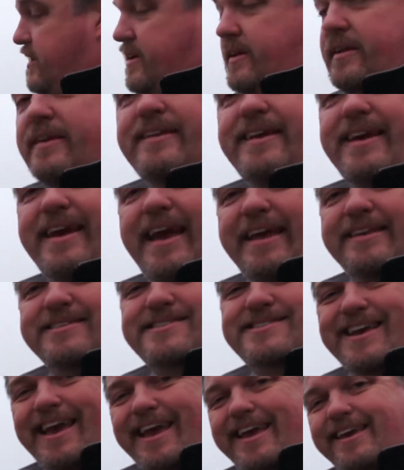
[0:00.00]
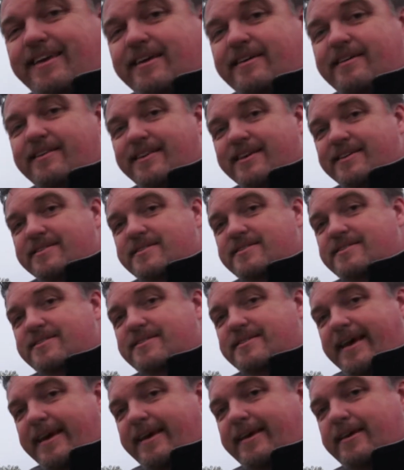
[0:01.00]
eh, and take the
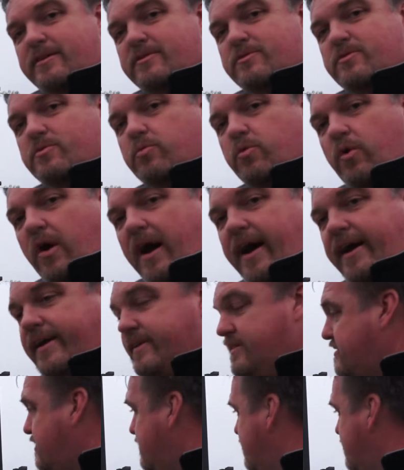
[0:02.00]
second right,